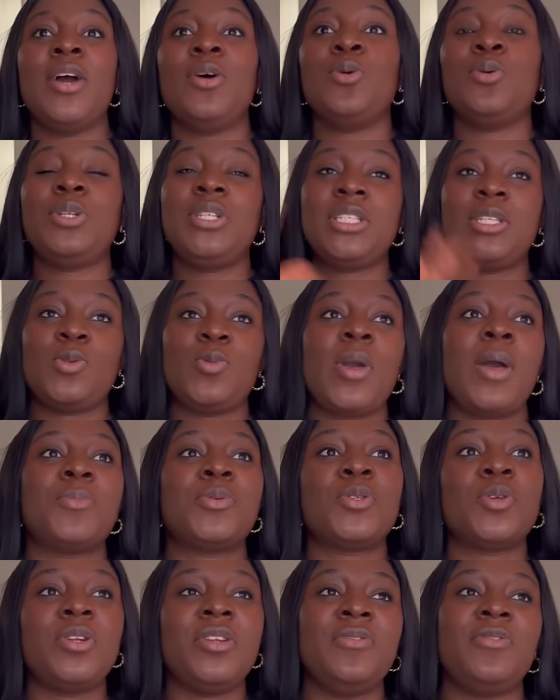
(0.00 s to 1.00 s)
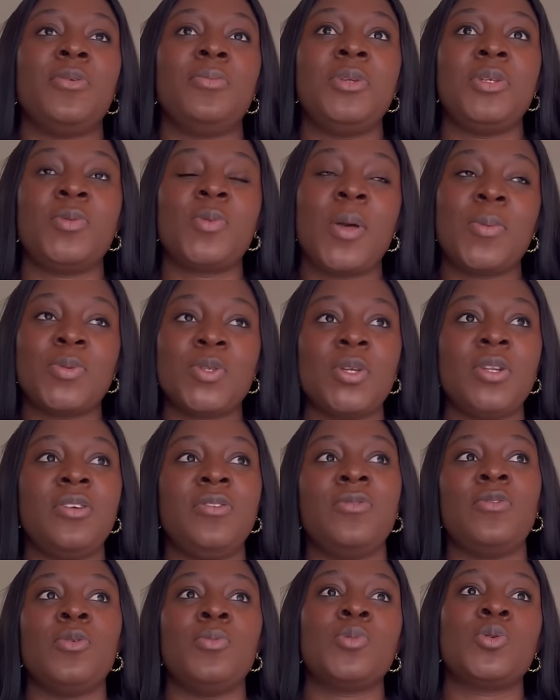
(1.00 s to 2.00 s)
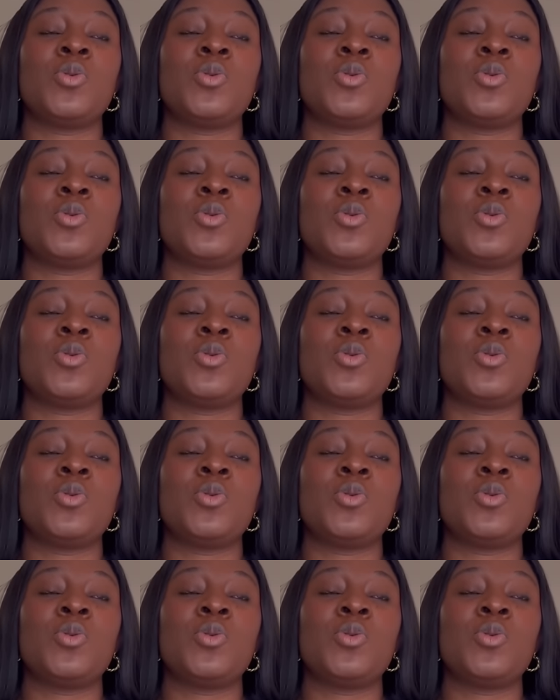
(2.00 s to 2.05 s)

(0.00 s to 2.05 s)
oh, this is where I'm studying from, this is where I'm studying from.